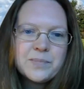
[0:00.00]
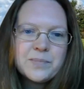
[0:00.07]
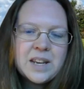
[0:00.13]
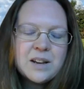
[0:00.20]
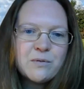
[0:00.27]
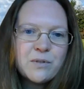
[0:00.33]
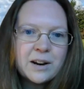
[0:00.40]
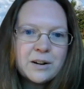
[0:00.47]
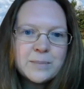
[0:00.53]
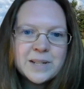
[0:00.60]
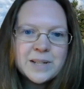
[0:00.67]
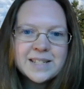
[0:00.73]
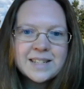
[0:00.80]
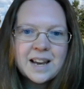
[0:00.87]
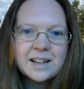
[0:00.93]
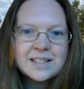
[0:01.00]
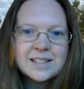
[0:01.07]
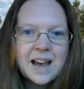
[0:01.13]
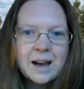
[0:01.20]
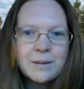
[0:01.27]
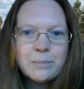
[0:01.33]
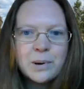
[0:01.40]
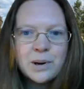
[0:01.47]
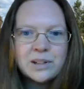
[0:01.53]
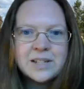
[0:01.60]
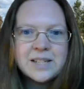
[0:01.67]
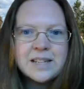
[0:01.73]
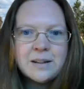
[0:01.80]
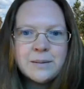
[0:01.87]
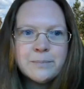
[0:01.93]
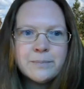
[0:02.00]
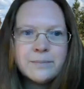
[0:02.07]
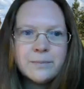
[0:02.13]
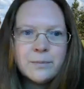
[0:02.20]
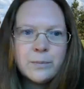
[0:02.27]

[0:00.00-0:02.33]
And the environment sector and policy